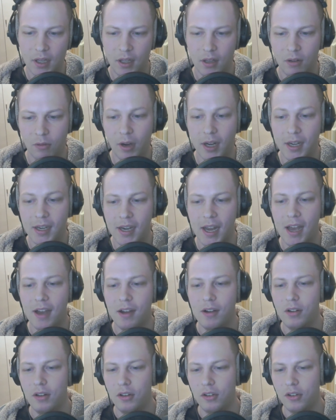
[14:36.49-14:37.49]
Right
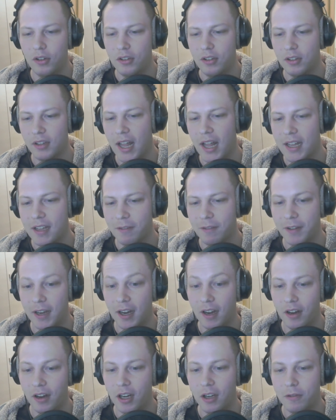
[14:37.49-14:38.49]
now, due to lack of
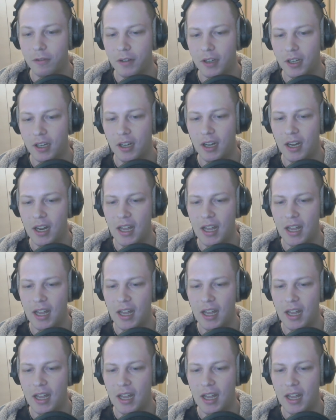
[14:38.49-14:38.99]
carryover,